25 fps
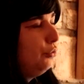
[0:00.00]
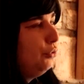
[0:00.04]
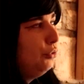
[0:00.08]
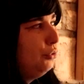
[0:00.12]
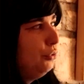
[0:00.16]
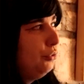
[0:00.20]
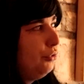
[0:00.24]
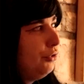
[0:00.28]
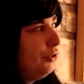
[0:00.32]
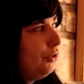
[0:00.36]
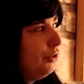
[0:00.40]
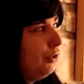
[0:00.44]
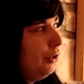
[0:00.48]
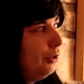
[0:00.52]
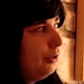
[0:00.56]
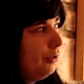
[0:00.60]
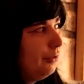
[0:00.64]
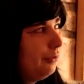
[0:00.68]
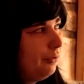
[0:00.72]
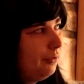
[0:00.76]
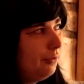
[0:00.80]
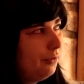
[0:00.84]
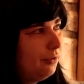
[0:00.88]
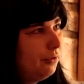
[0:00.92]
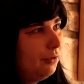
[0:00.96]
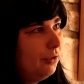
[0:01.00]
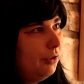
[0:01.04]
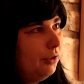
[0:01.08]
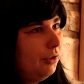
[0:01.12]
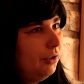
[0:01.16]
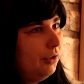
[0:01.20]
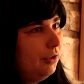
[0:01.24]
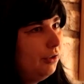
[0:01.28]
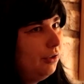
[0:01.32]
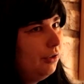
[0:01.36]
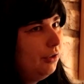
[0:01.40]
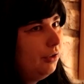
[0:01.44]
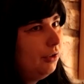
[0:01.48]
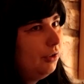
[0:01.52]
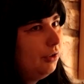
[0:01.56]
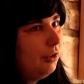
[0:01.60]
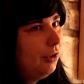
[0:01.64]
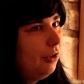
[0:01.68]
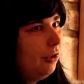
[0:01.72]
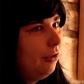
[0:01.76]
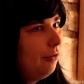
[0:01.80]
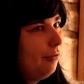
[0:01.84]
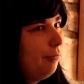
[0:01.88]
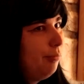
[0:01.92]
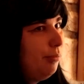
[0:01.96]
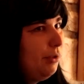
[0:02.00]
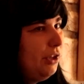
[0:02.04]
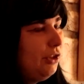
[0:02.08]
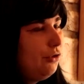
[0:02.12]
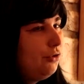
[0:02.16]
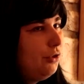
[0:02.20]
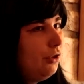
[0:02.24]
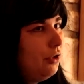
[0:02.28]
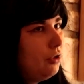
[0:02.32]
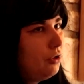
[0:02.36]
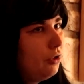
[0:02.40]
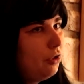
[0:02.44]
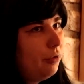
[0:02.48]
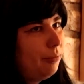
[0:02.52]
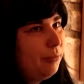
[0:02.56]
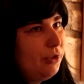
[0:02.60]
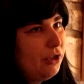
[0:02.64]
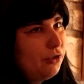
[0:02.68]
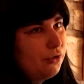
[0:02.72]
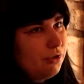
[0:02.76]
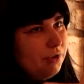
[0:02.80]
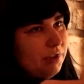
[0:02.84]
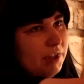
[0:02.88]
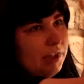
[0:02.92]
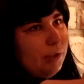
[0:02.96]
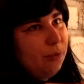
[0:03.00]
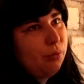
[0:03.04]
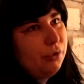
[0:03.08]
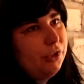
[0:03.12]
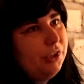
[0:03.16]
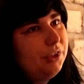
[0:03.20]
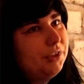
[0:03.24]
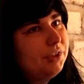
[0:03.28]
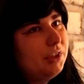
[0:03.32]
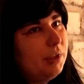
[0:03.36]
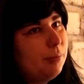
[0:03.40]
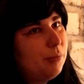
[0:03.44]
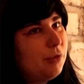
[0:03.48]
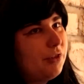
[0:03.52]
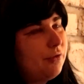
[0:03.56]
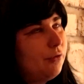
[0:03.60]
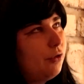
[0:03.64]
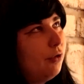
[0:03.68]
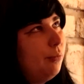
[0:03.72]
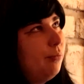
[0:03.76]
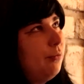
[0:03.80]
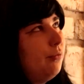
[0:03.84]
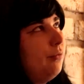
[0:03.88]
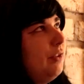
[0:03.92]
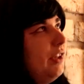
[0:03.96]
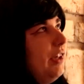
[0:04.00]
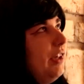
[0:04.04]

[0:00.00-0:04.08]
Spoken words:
root of patriarchal oppression, like where it comes from,